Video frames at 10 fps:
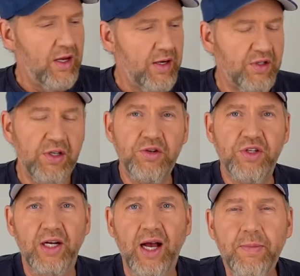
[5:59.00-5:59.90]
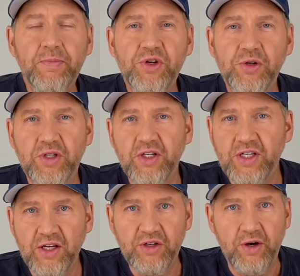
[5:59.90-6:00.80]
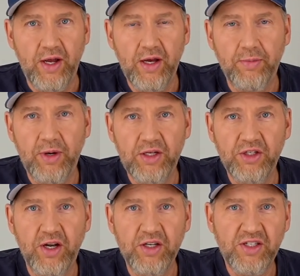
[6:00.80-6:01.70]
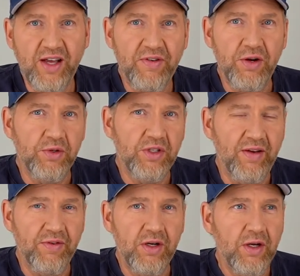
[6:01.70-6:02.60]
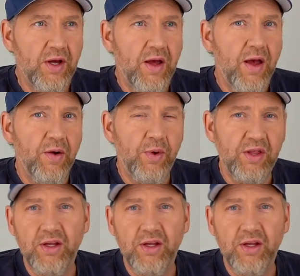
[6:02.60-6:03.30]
It's interesting. I juiced this yesterday on my Sauna 707 with